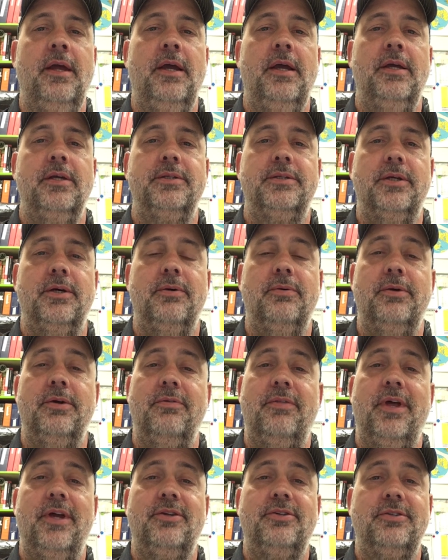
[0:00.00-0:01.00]
So
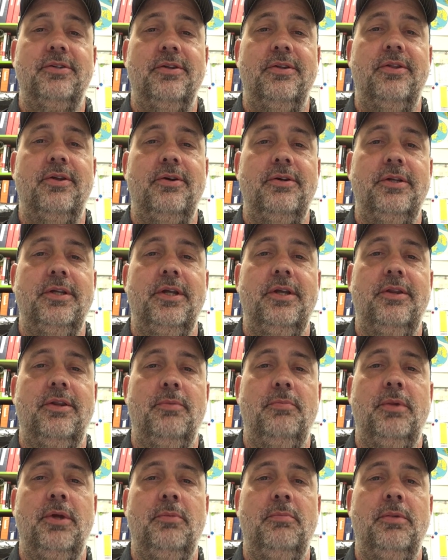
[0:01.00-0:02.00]
if that's the 13th
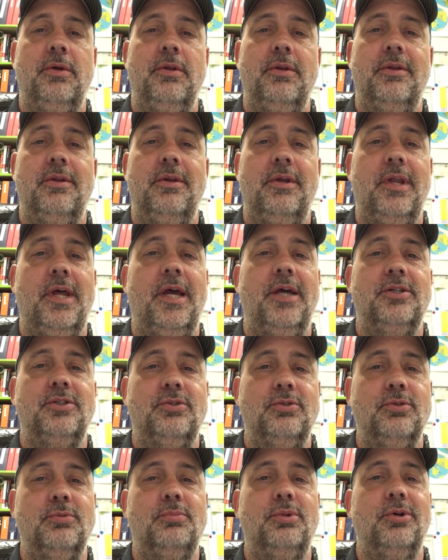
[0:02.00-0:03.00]
Amendment, the
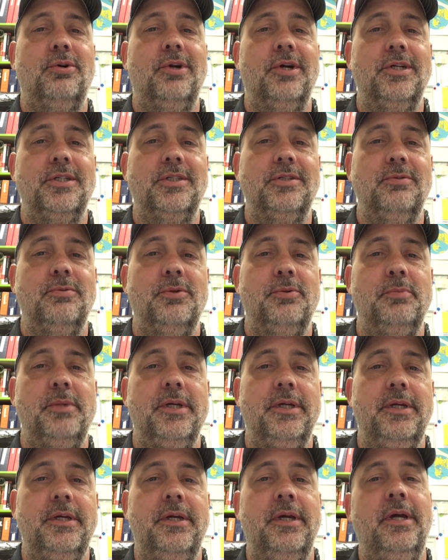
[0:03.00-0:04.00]
natural progression would
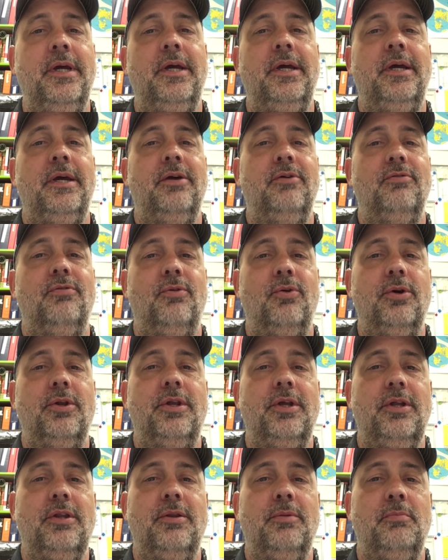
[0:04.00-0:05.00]
be
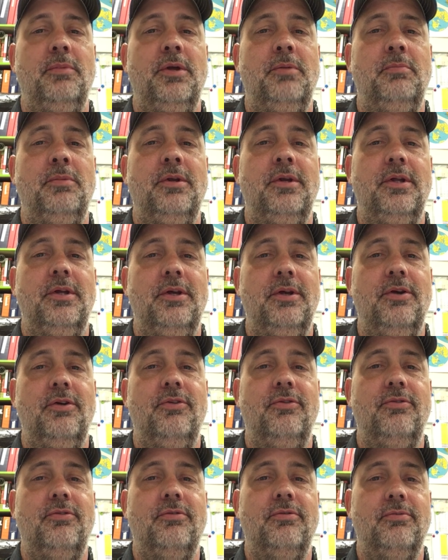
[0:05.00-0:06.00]
14th Amendment
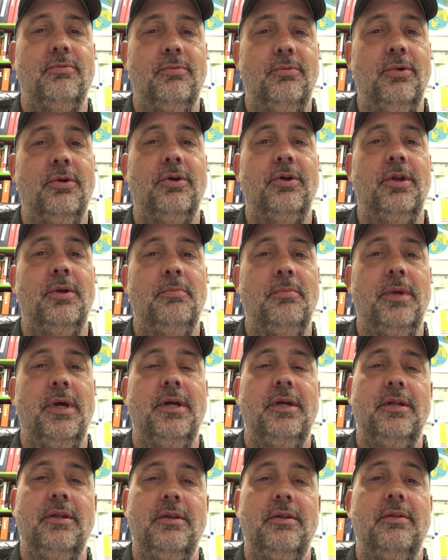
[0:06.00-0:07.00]
is we're going to
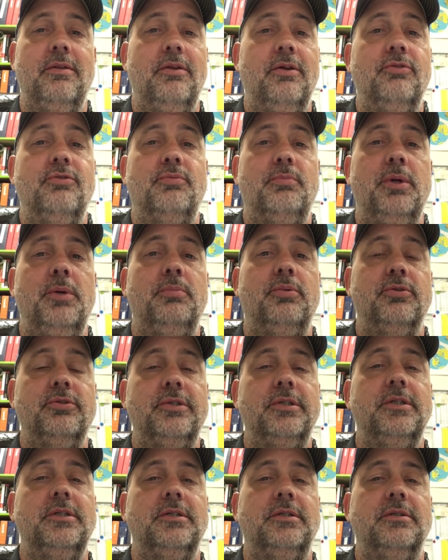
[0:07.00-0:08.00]
make those people
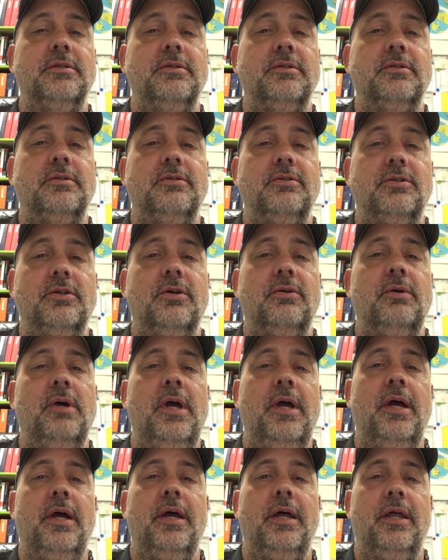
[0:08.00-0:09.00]
citizens. So
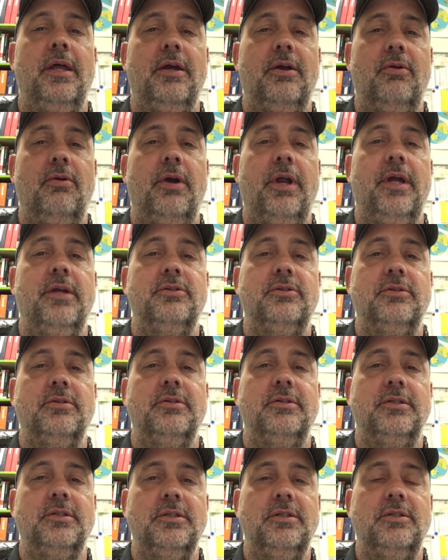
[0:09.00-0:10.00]
it grants
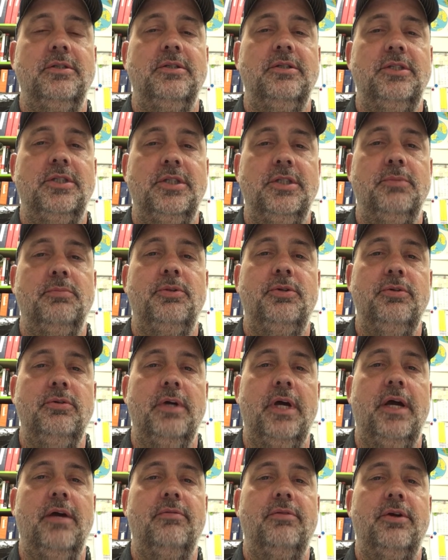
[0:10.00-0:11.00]
citizenship to
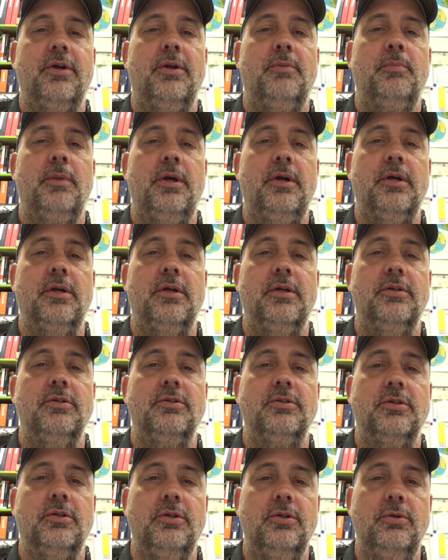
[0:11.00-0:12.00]
African
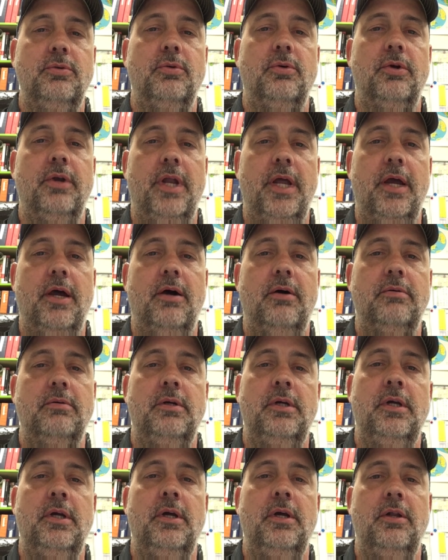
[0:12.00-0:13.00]
Americans who are now
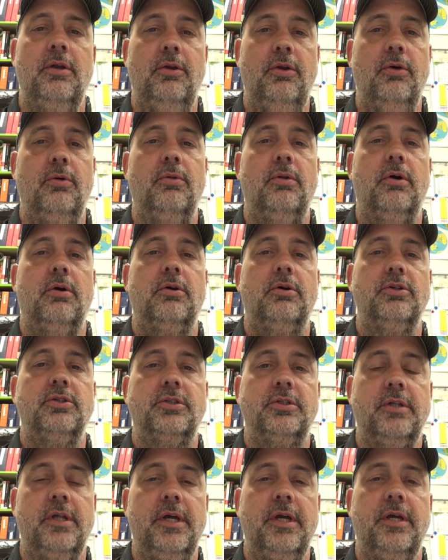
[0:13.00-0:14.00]
no longer
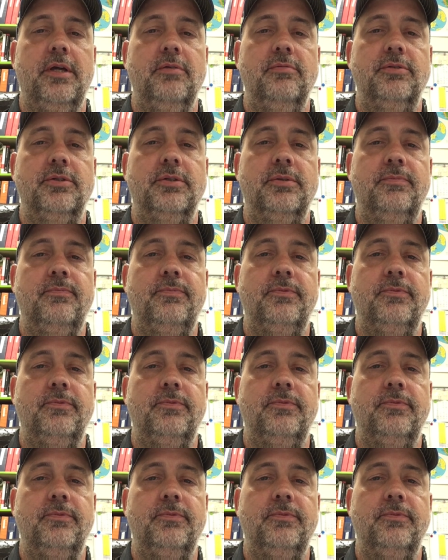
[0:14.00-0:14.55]
slaves.